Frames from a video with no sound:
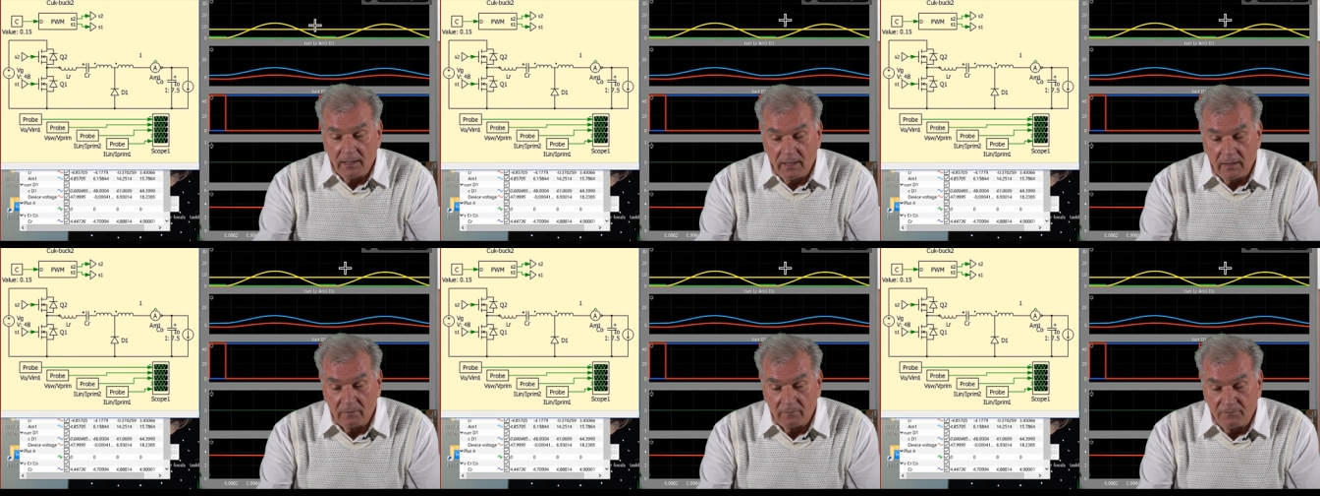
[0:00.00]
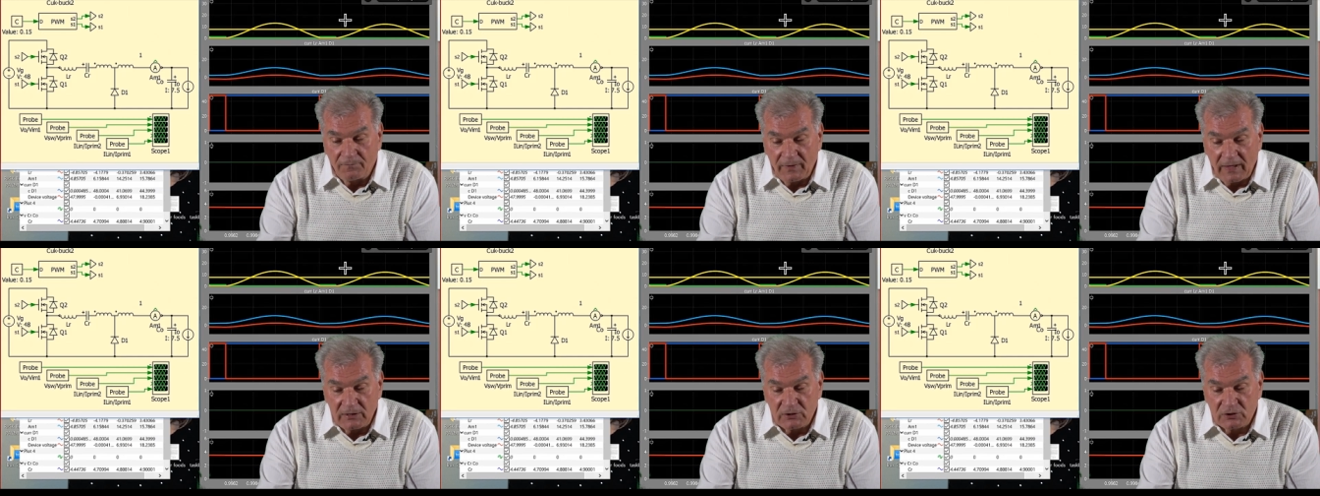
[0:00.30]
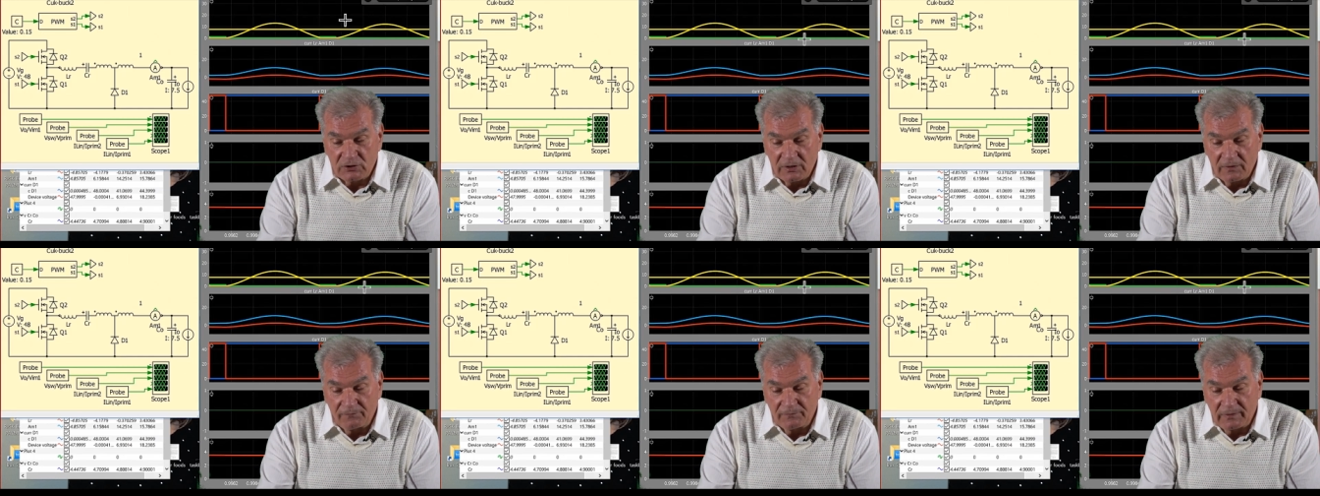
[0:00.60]
and phase
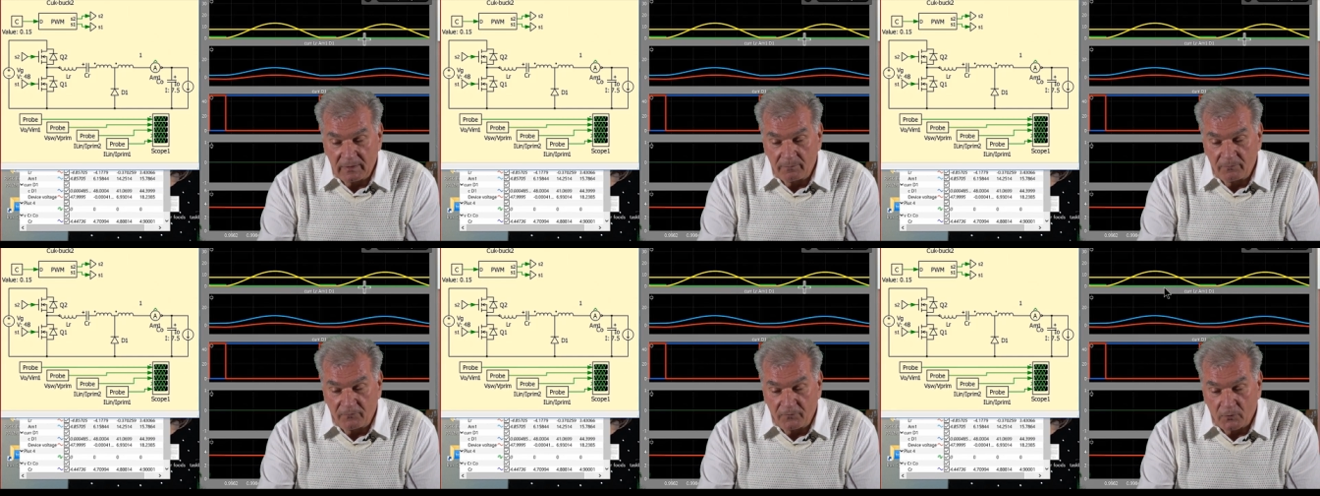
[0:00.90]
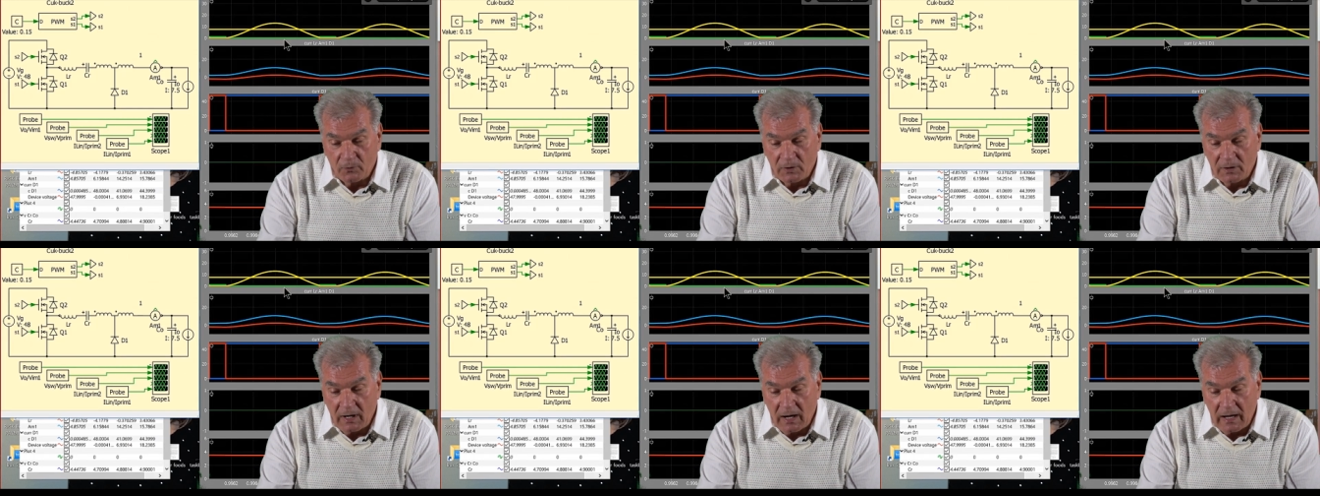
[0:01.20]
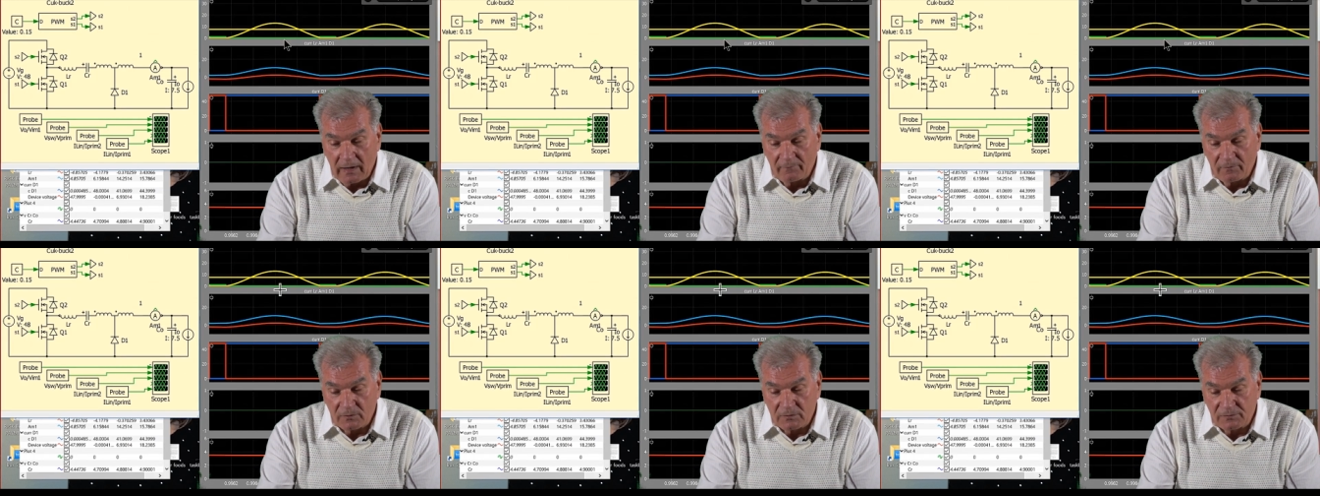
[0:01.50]
shift them for
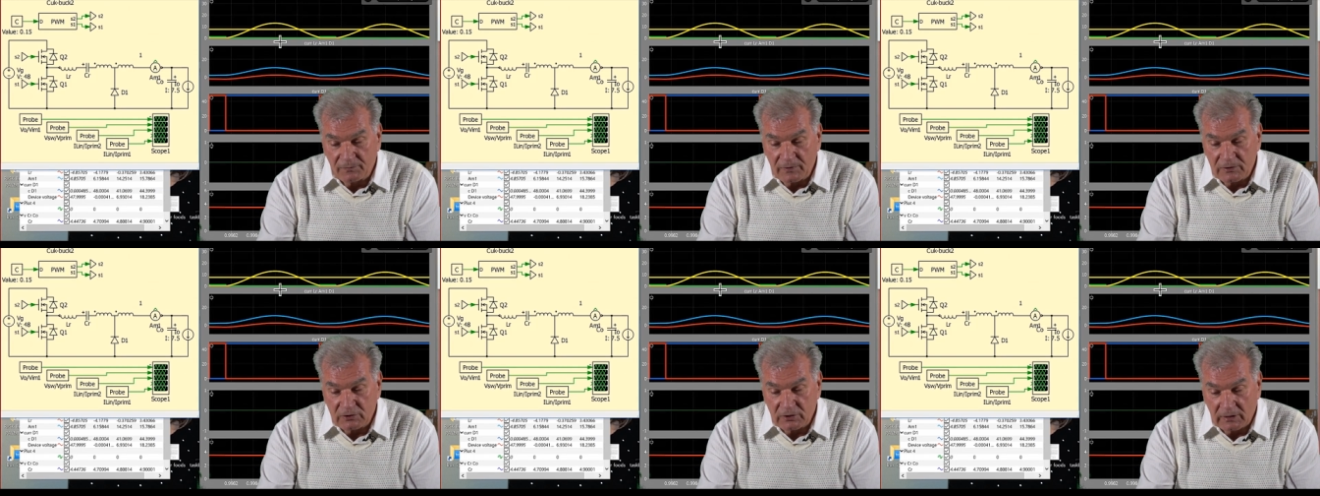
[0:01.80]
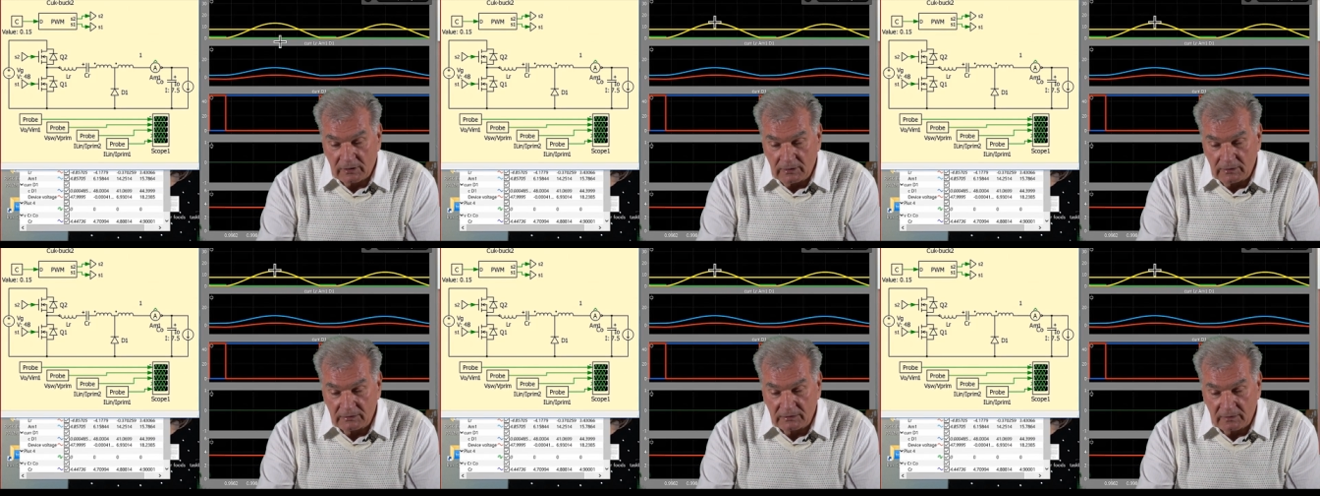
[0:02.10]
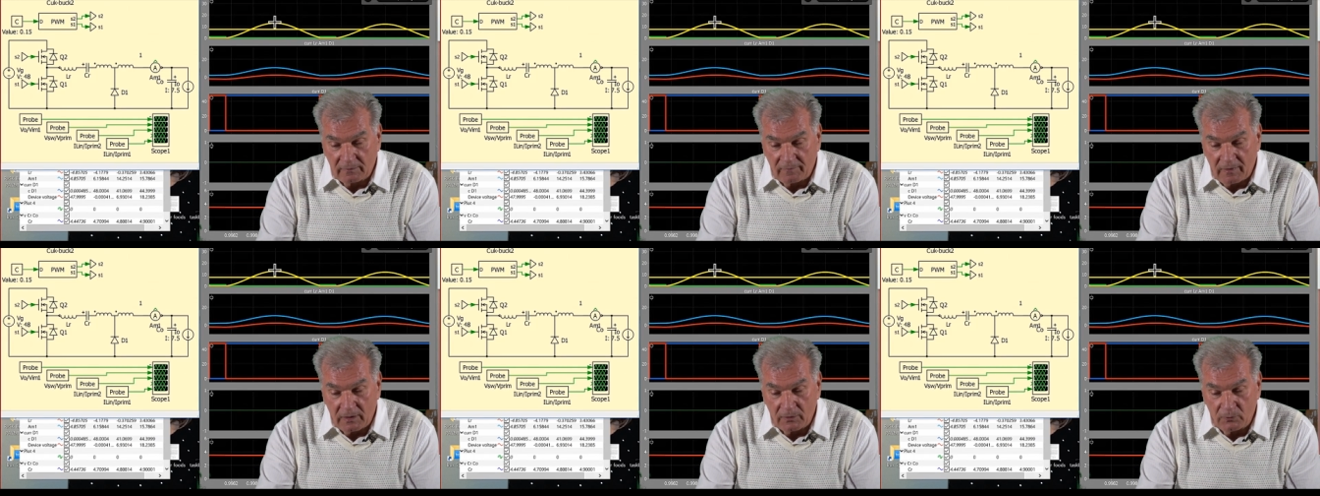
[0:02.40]
half a switching
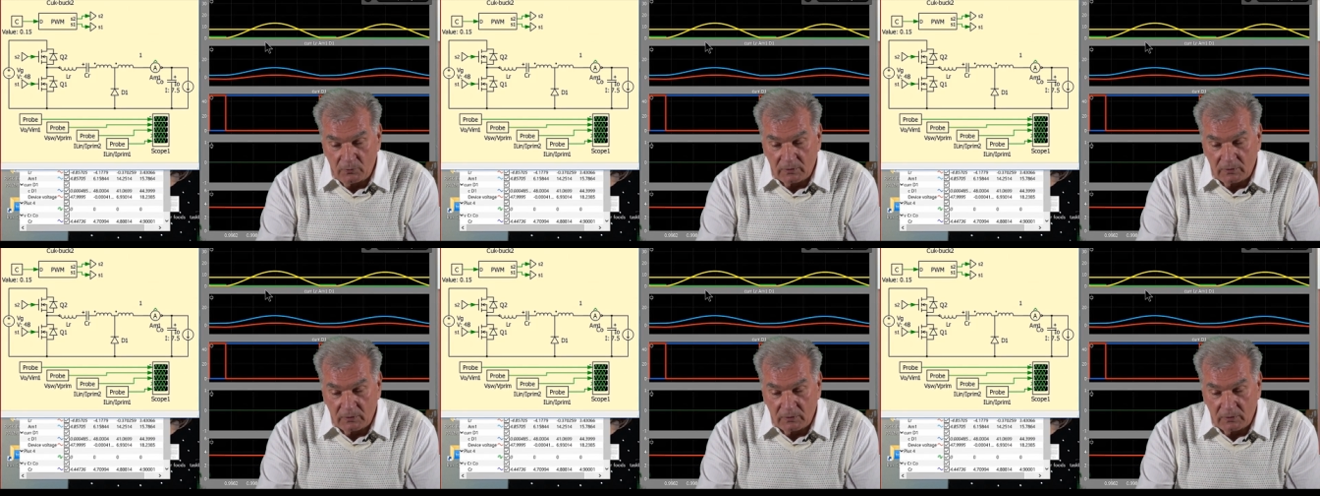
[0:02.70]
interval,